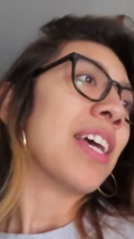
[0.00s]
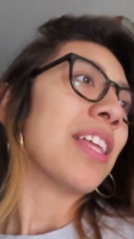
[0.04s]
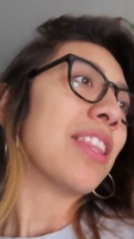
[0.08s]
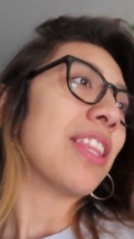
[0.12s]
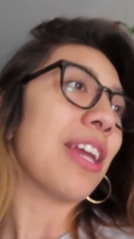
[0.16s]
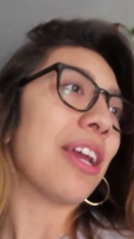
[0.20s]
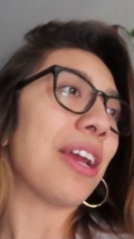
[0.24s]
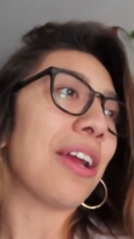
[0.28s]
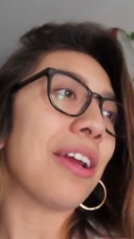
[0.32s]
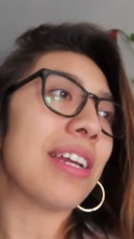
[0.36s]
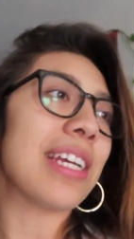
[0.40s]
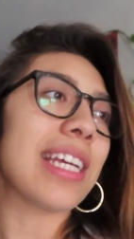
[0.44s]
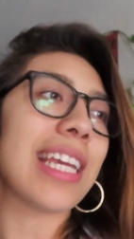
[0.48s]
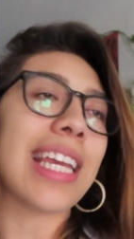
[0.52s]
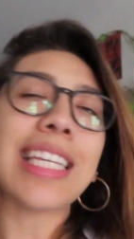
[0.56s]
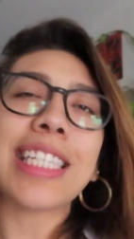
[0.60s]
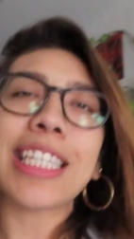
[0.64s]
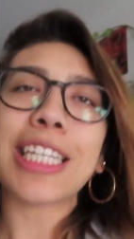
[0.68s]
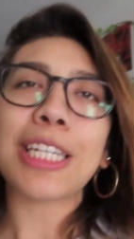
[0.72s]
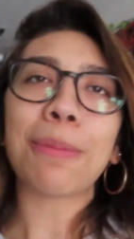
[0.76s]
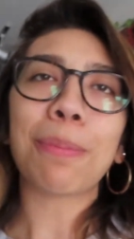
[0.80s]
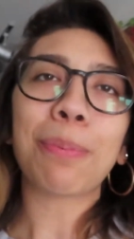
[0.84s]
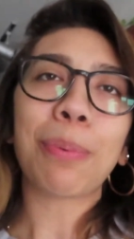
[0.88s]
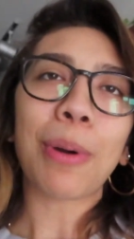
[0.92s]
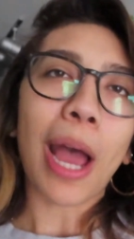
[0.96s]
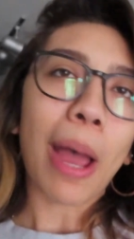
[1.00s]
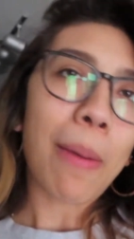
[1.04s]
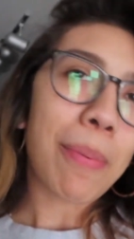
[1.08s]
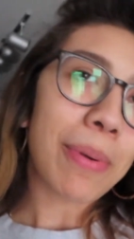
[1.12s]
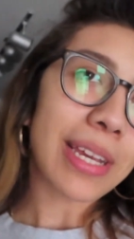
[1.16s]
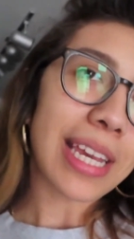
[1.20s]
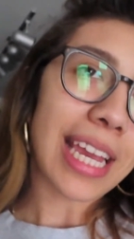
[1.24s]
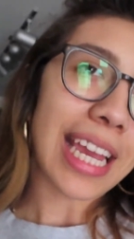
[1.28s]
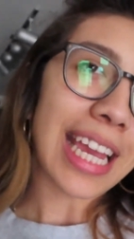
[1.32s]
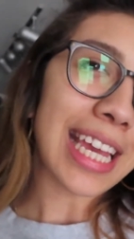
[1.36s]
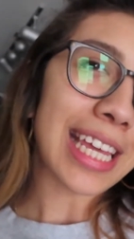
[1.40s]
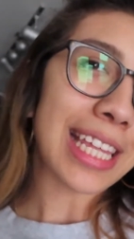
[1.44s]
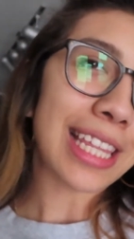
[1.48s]
They're easy to
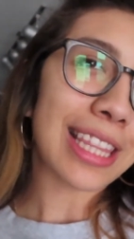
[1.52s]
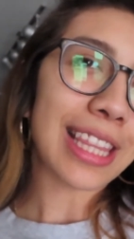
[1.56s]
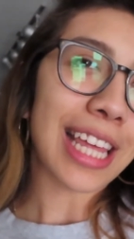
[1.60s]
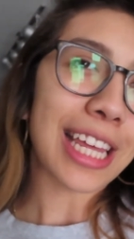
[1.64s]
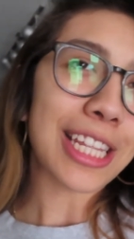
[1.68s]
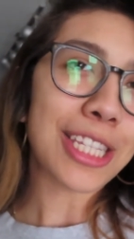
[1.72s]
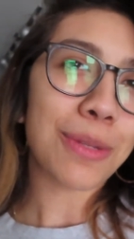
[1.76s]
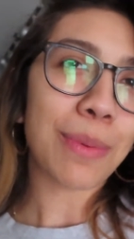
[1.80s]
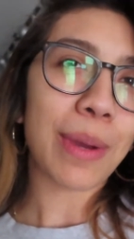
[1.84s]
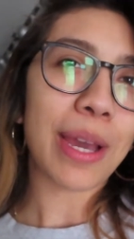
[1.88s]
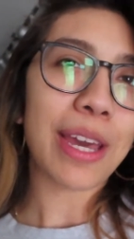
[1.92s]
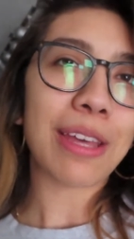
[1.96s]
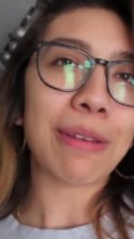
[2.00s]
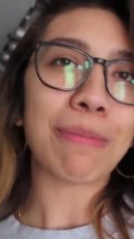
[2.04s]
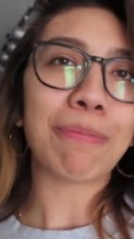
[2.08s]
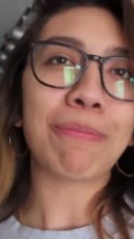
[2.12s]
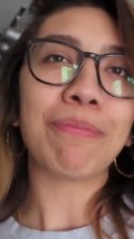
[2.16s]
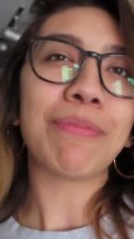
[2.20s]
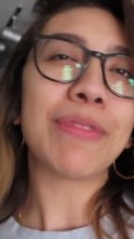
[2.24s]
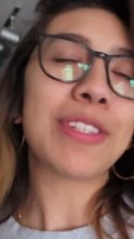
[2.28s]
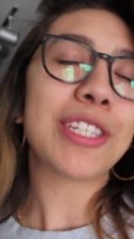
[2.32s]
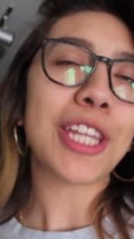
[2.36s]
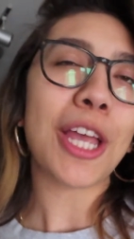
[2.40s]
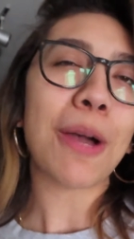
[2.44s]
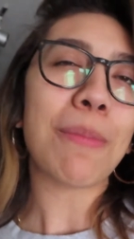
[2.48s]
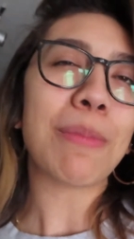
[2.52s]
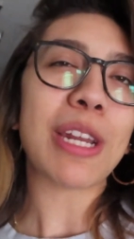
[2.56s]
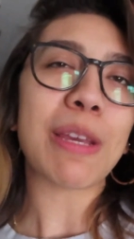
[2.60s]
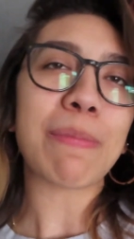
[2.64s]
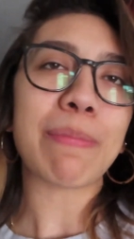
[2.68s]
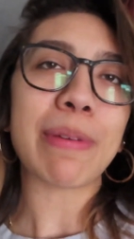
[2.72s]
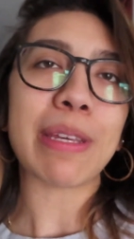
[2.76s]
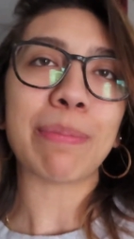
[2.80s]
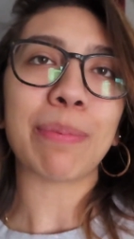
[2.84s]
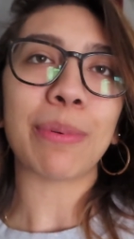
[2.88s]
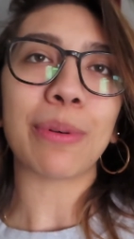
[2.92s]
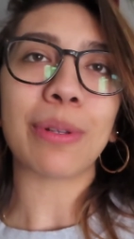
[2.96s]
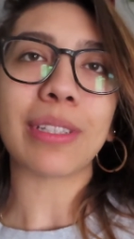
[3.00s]
propagate. That's why so many
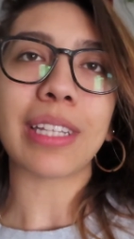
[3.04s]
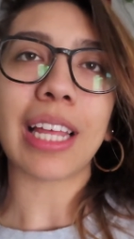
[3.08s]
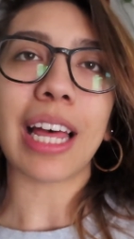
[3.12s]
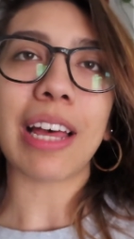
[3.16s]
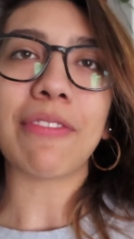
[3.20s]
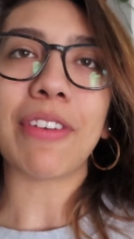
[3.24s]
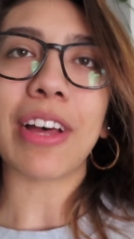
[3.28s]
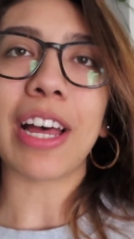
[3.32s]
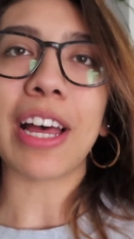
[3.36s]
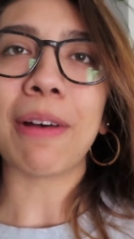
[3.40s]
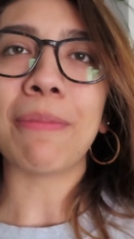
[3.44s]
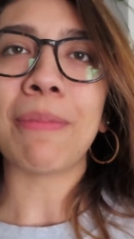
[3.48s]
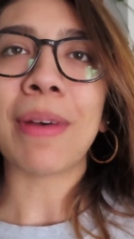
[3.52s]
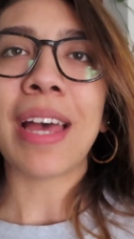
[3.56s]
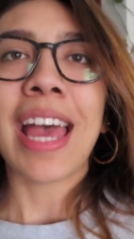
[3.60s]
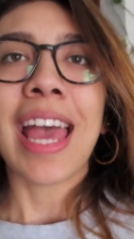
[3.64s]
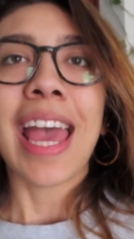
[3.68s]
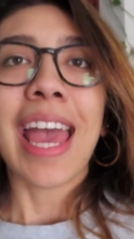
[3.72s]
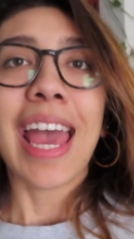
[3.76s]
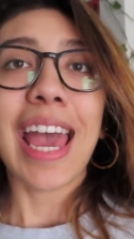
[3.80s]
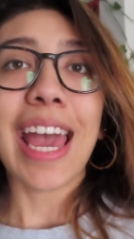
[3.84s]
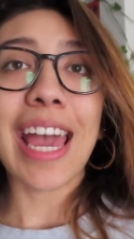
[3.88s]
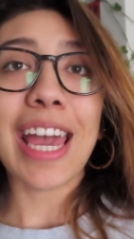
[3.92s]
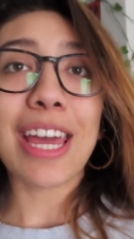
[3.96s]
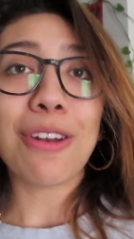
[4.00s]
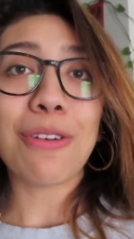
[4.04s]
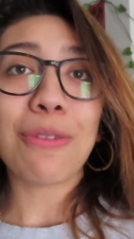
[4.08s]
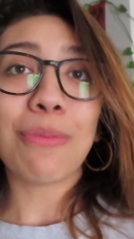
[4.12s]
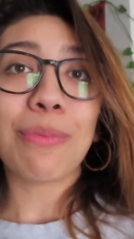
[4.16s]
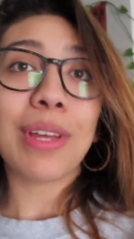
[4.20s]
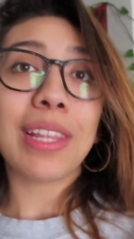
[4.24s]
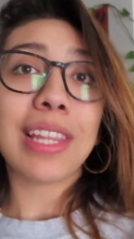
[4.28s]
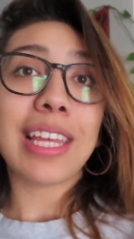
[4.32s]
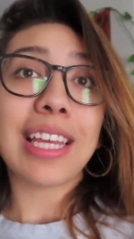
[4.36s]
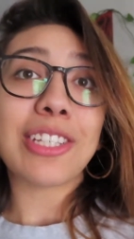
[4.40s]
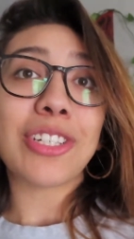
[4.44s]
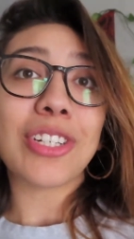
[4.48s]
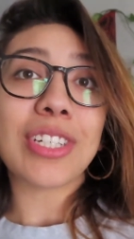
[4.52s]
people love them, and
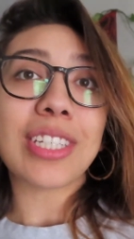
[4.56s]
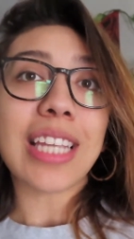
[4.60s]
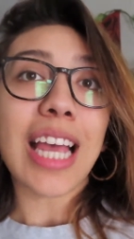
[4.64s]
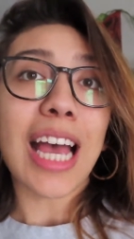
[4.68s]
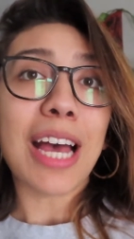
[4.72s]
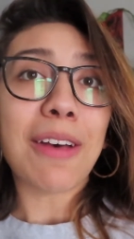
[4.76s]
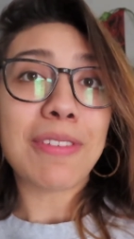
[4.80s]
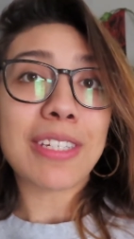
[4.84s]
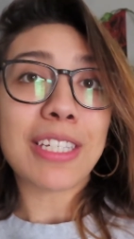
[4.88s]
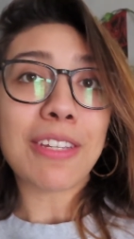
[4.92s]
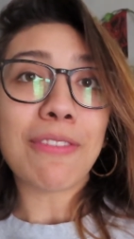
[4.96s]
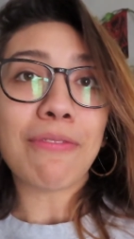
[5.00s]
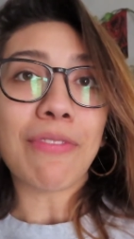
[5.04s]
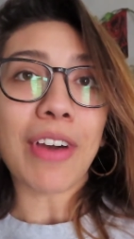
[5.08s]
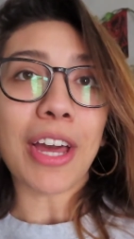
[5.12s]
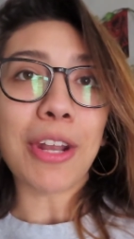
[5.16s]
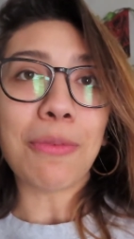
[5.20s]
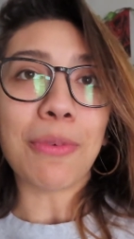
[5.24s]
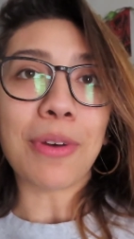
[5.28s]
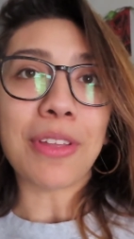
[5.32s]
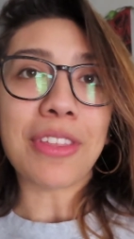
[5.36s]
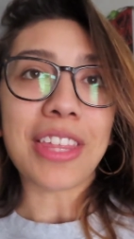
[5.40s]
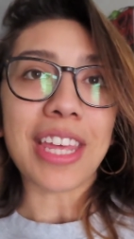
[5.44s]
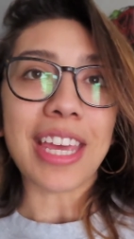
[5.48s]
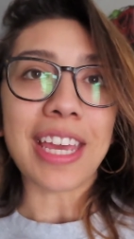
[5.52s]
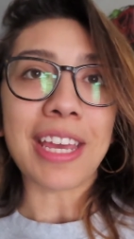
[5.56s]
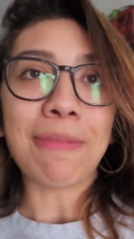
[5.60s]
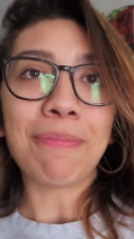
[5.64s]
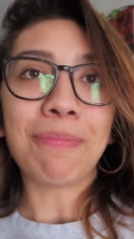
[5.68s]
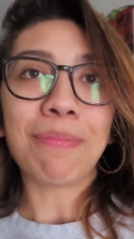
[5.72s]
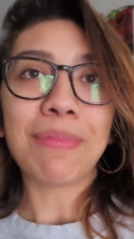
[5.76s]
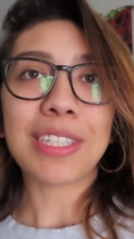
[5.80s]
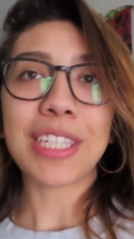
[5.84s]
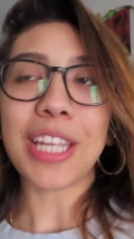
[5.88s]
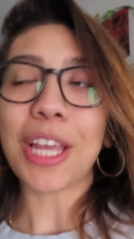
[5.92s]
really just have some fun with it.